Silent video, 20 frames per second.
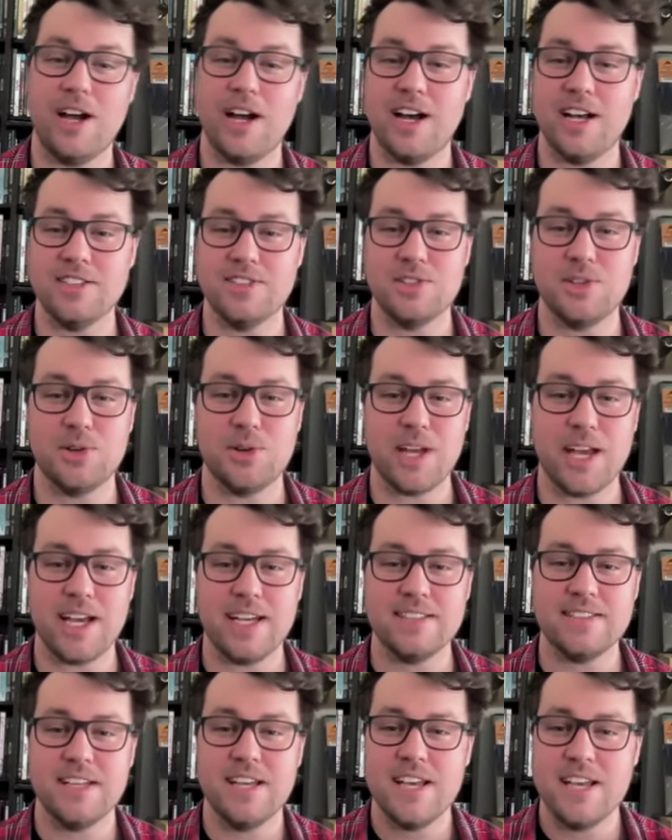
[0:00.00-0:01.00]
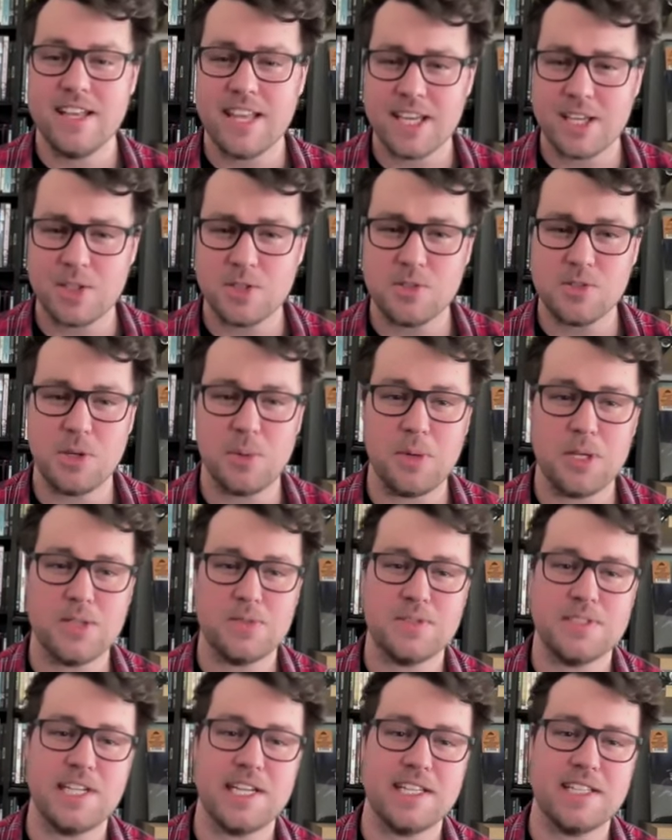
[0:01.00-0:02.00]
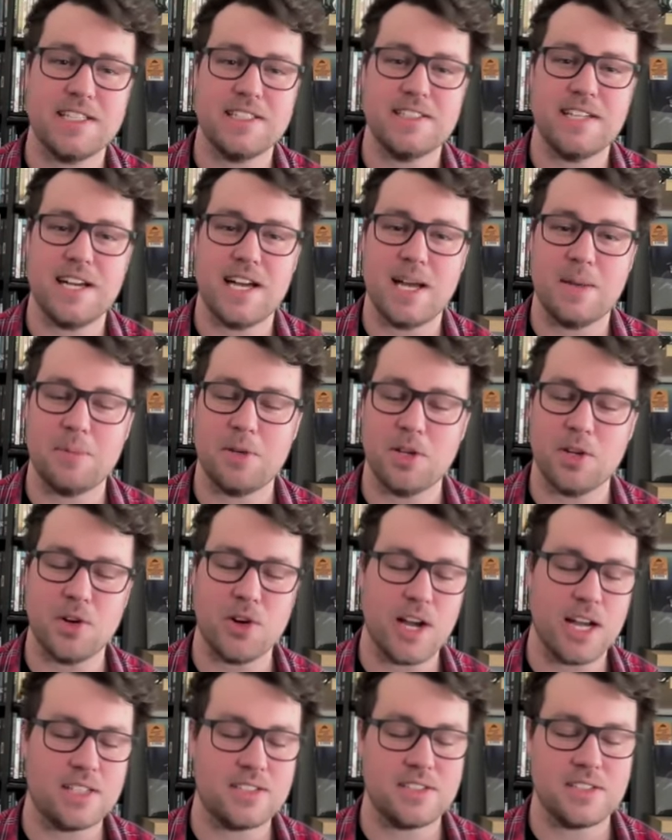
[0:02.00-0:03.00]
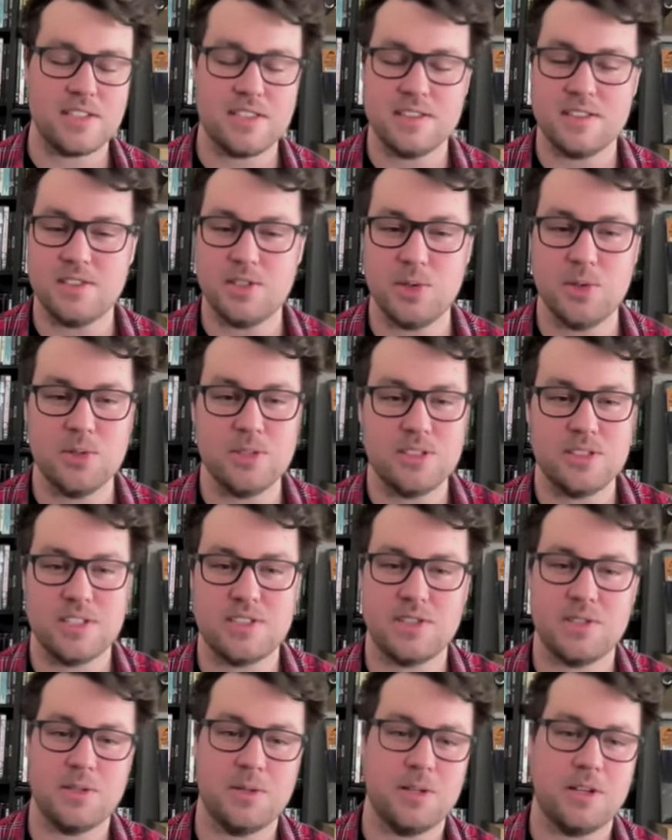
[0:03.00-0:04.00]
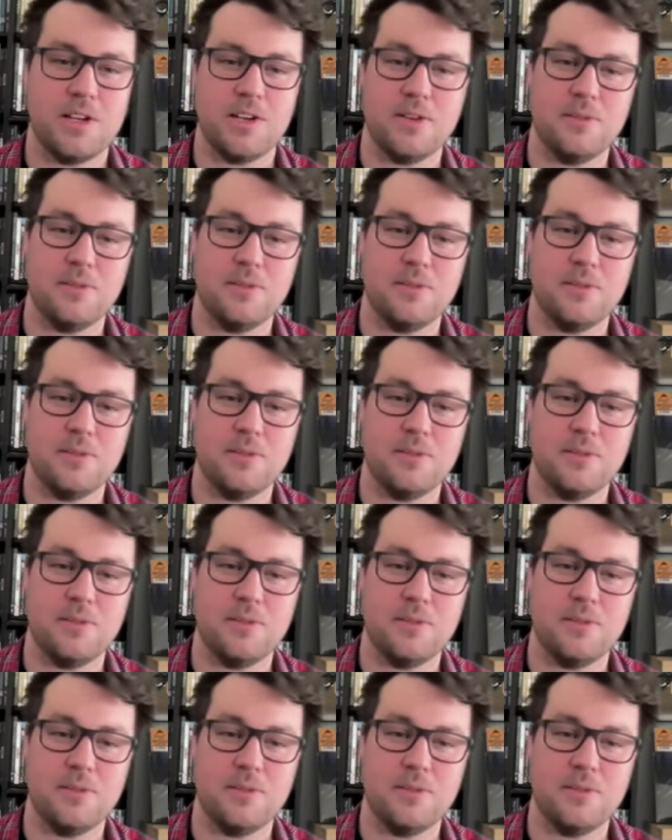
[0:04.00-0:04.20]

Uh, so, guys, thank you so much for taking the time. Congrats yeah. on doing such a,